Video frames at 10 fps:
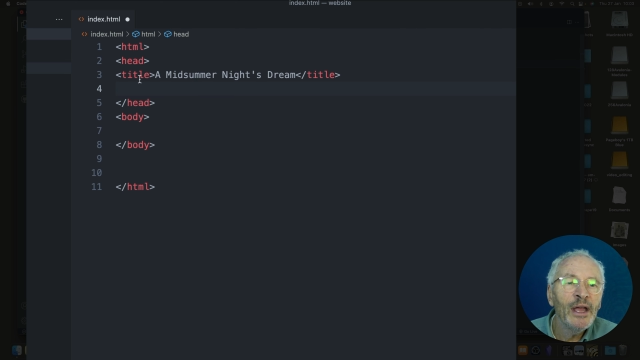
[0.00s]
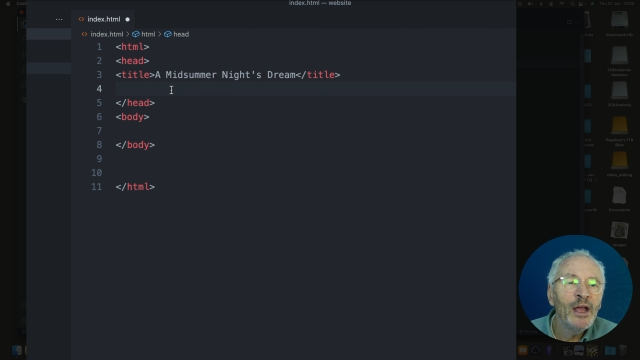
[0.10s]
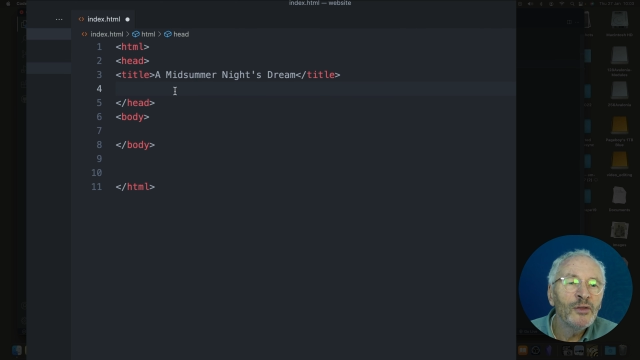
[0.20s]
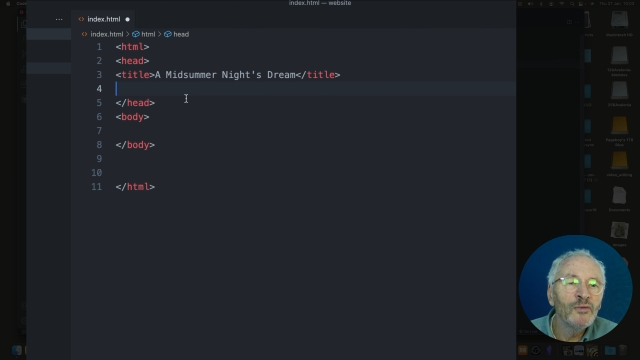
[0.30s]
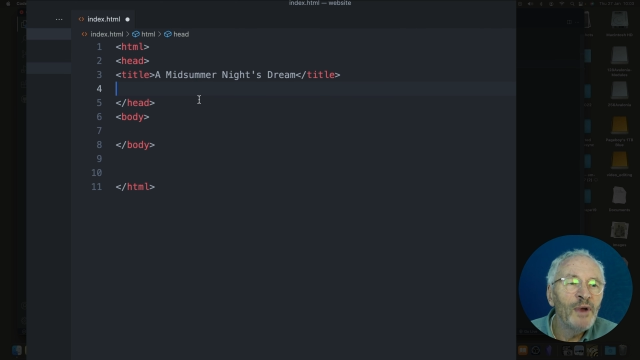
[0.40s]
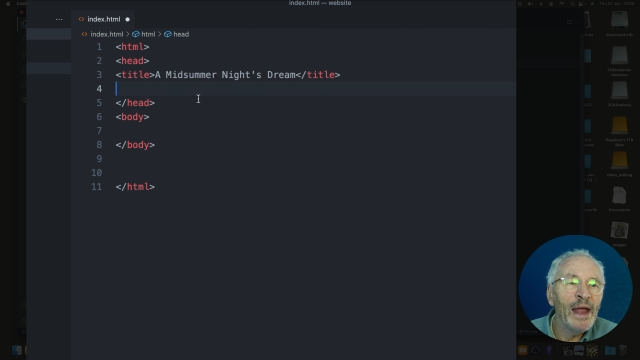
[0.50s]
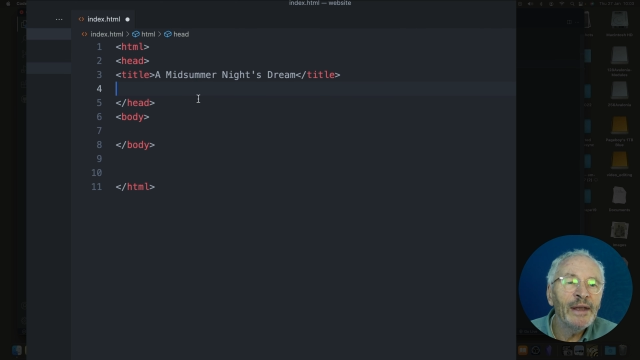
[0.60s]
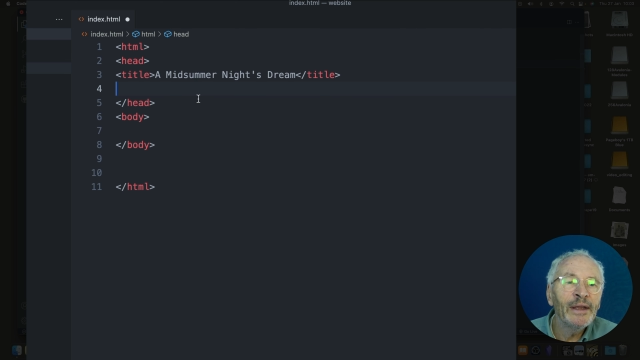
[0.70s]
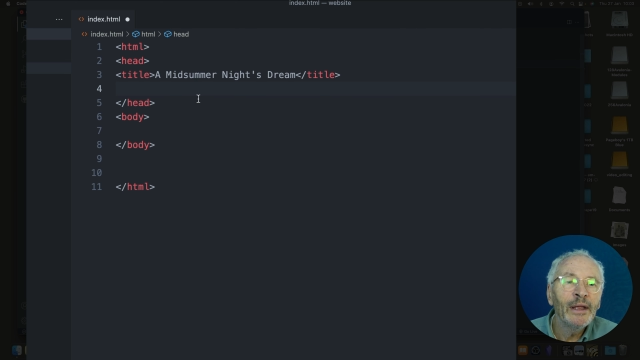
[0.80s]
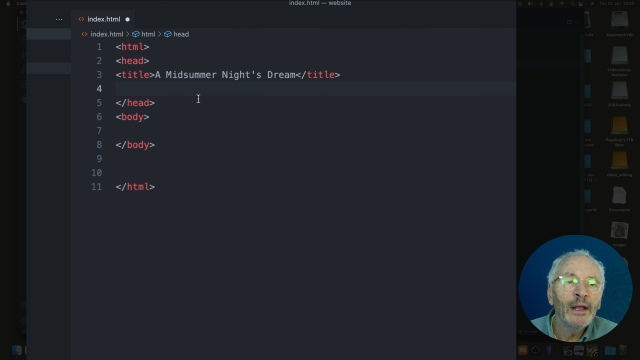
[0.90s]
The red
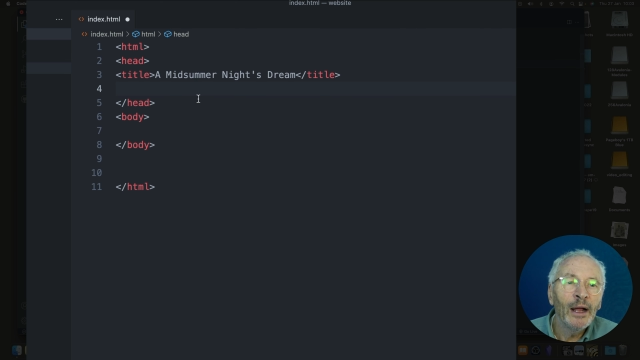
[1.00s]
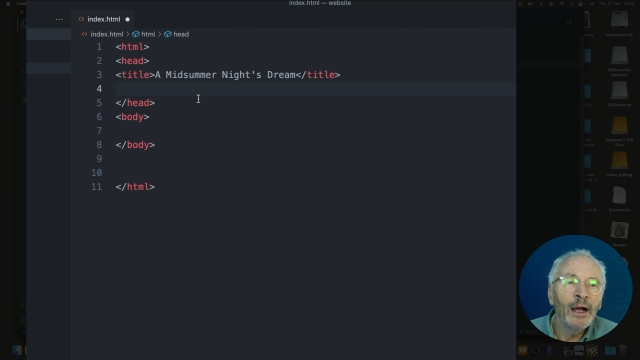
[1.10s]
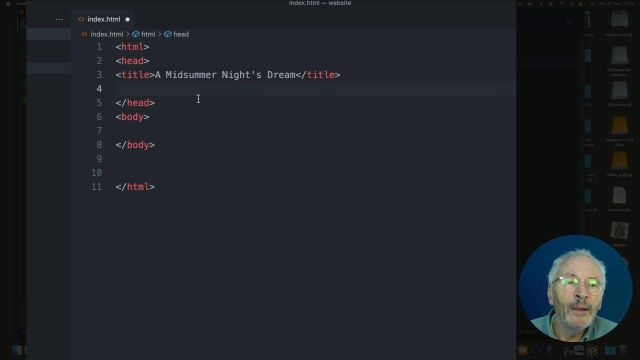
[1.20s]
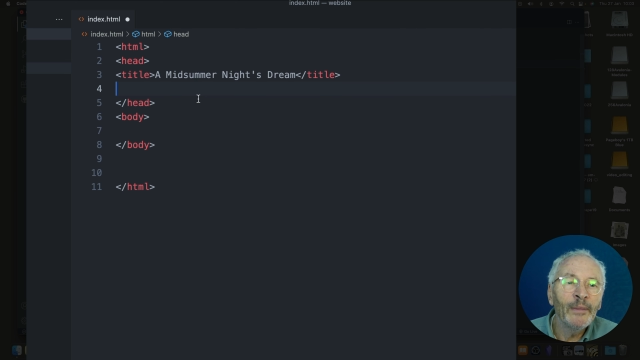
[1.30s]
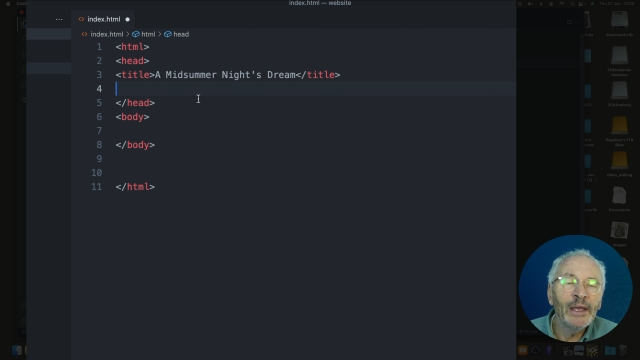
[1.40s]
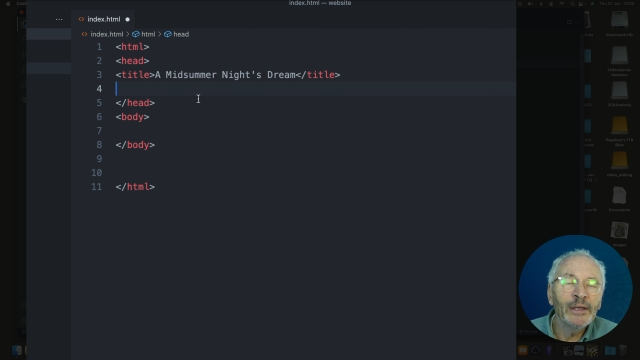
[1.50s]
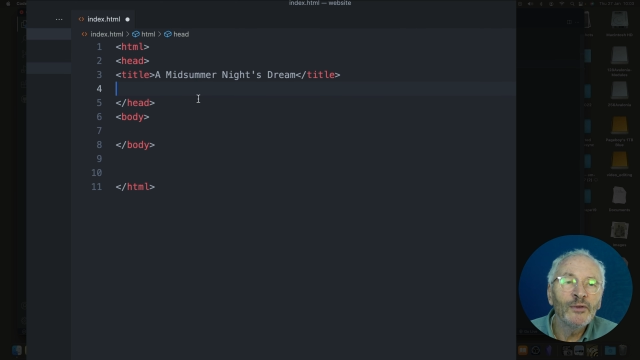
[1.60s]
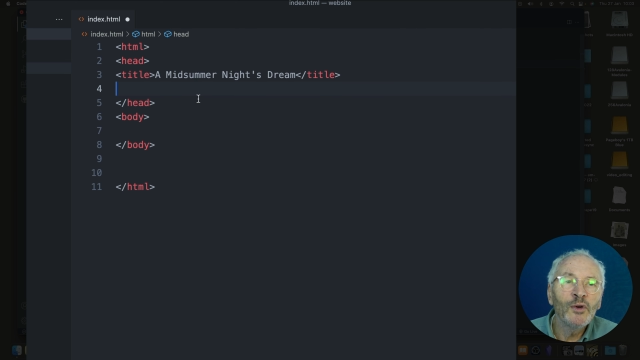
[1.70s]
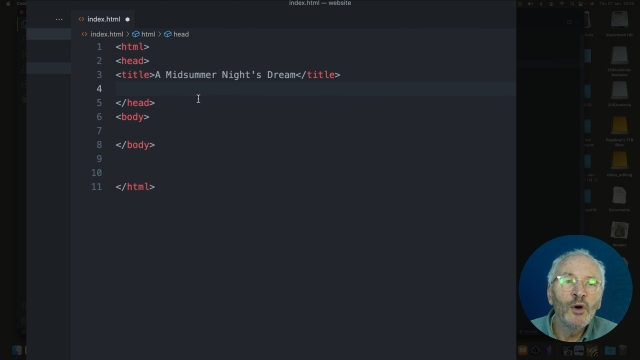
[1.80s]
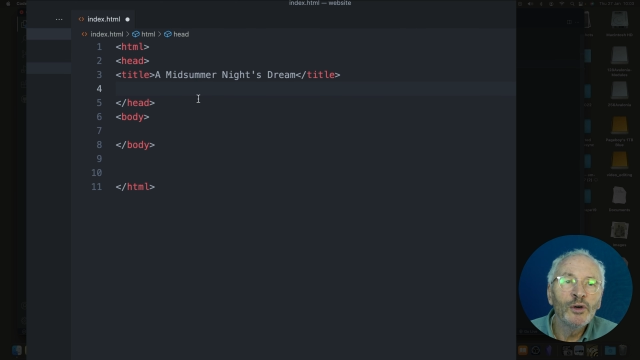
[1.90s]
is, of
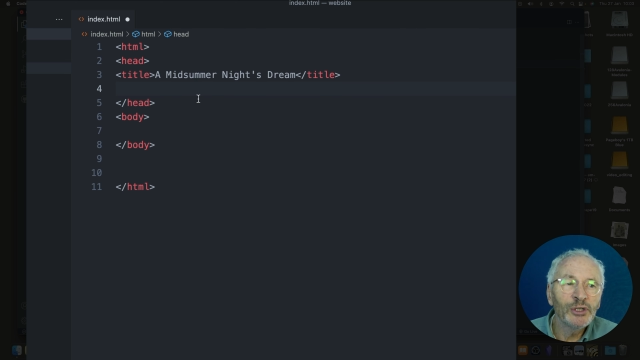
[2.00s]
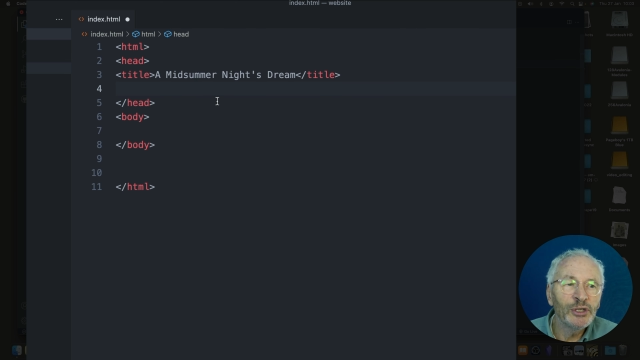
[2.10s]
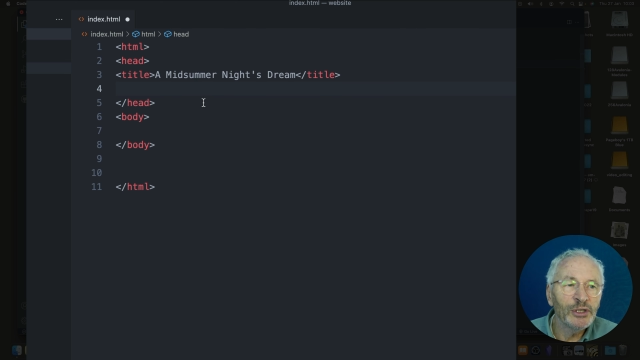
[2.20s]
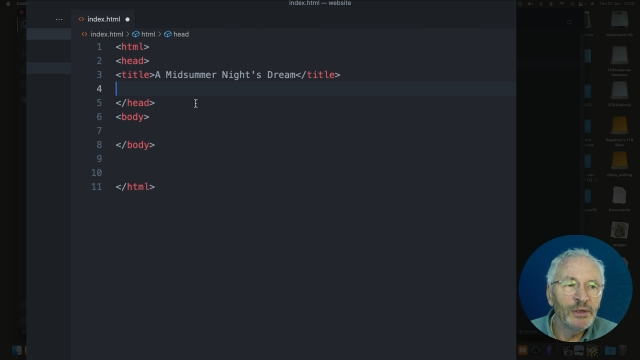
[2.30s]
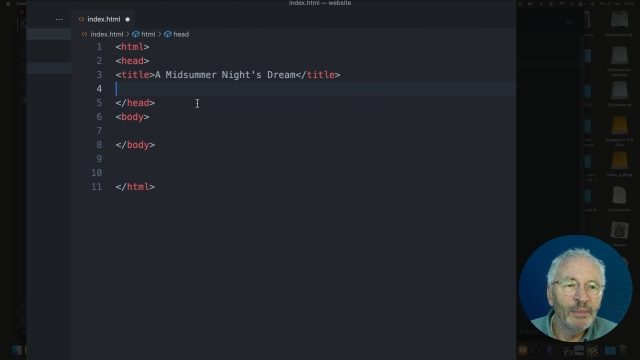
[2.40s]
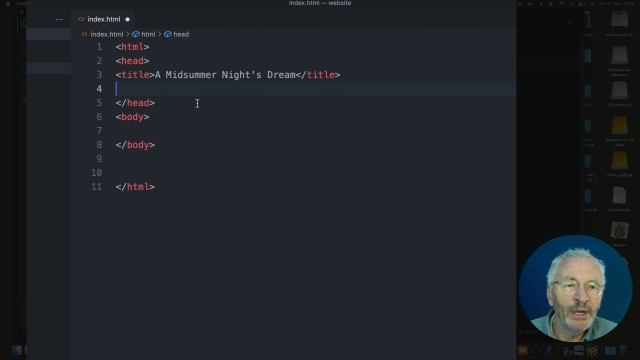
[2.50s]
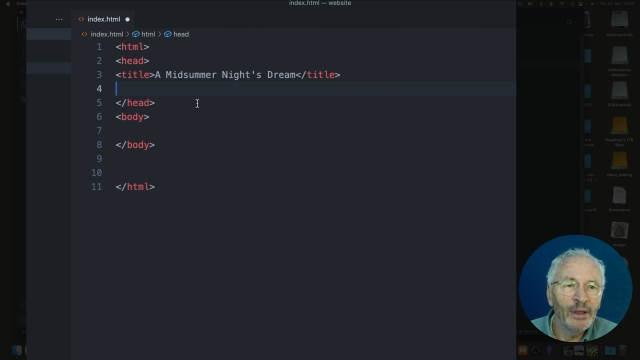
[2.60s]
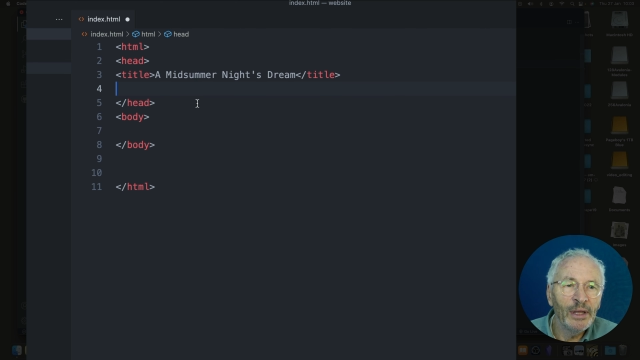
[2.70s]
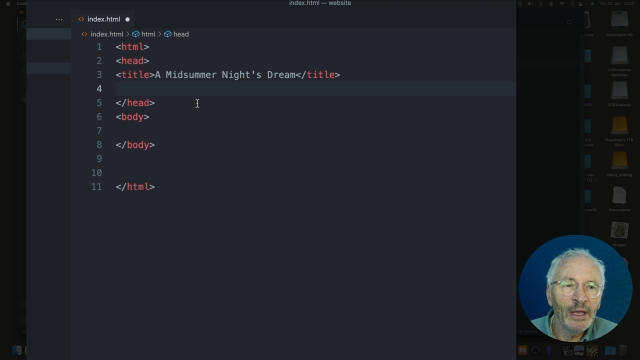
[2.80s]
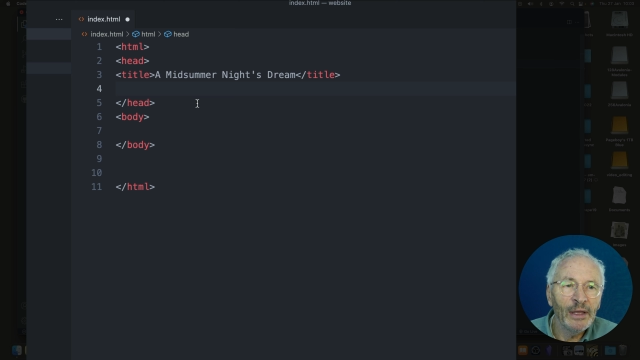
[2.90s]
course, just simply
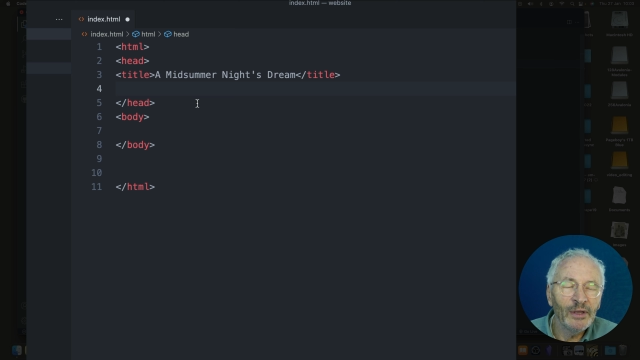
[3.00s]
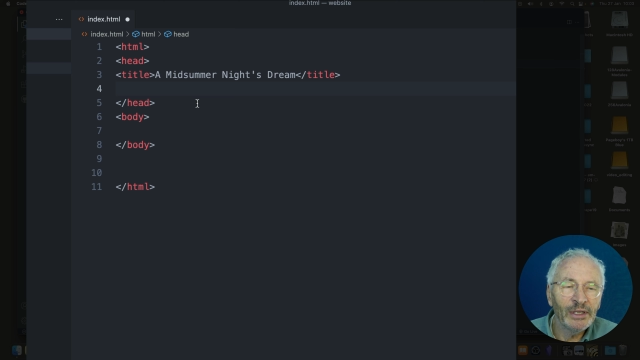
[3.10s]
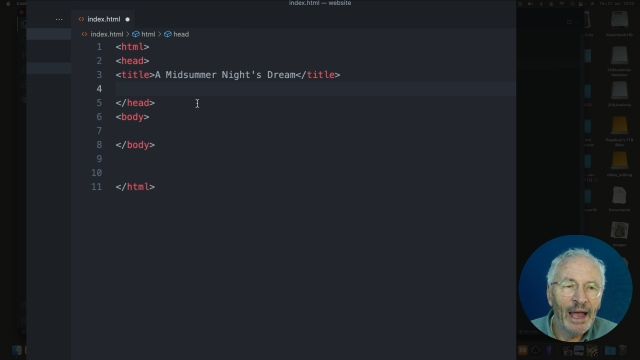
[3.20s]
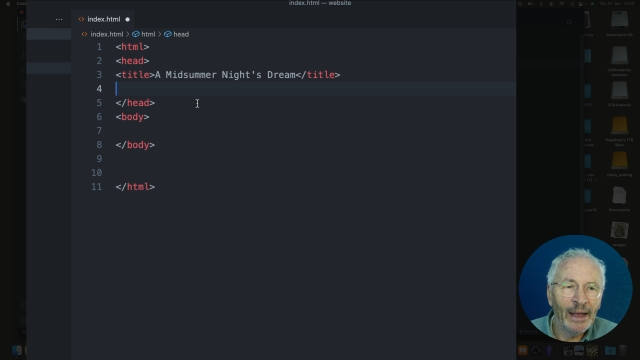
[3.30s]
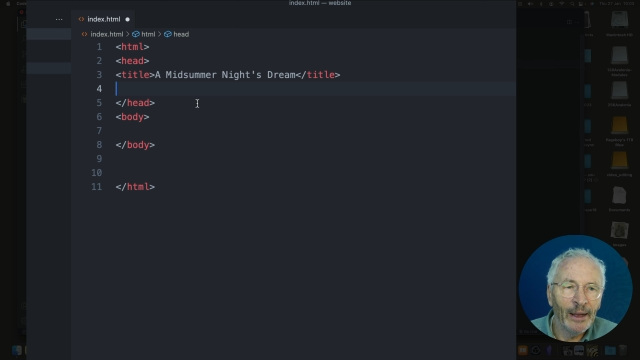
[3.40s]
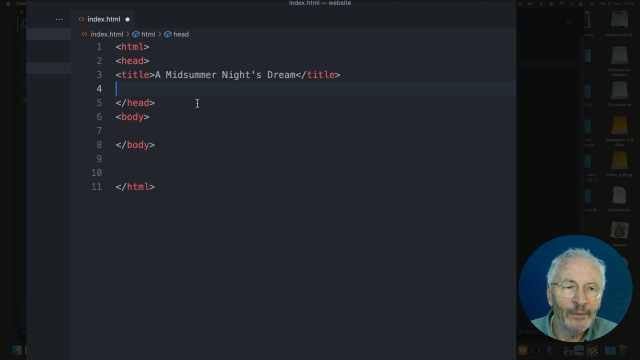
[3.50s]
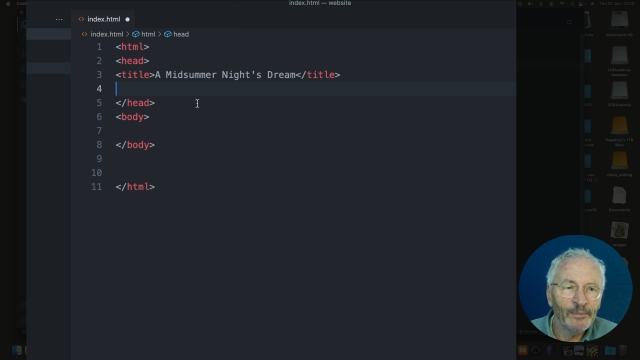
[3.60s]
the tagging.